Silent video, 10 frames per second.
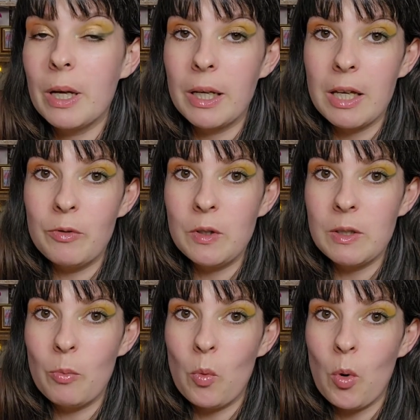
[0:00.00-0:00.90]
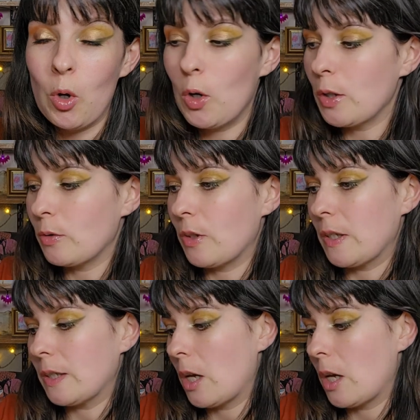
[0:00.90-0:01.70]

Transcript: gonna give you some more looks of this.